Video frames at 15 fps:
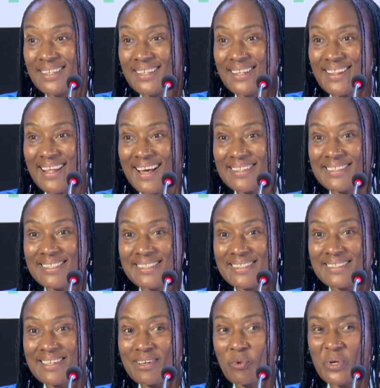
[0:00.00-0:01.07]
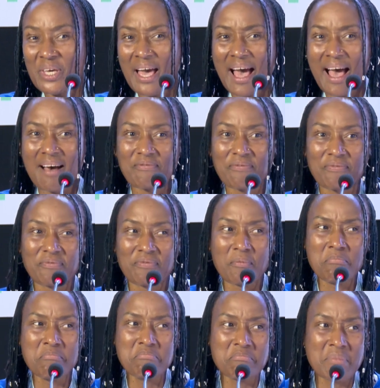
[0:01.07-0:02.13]
that we have
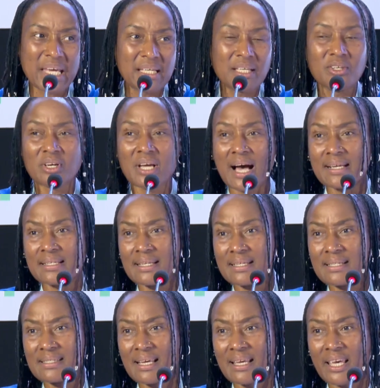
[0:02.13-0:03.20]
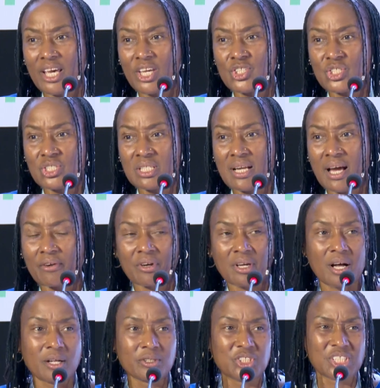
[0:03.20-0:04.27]
many Ugandans engaged in
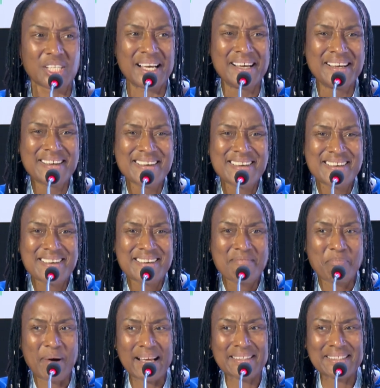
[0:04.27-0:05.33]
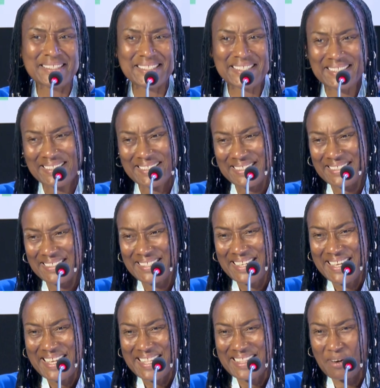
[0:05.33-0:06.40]
agriculture, but
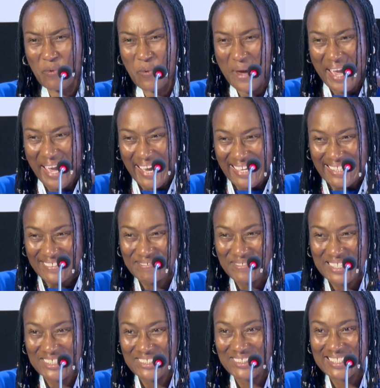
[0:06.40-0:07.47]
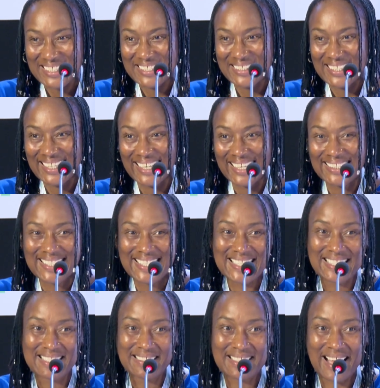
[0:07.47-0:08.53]
the way in which we're doing it
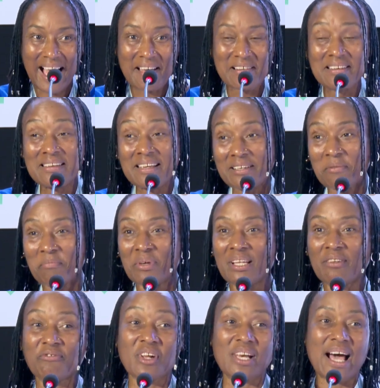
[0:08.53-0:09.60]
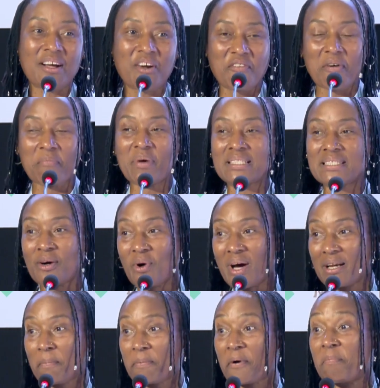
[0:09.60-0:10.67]
is a little bit, for lack of a better
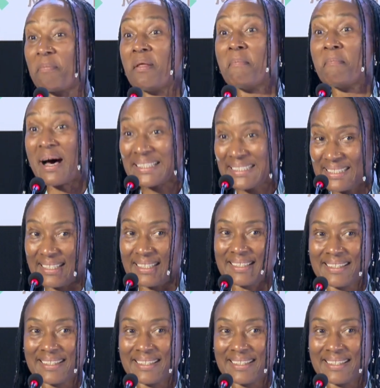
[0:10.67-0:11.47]
word, problematic.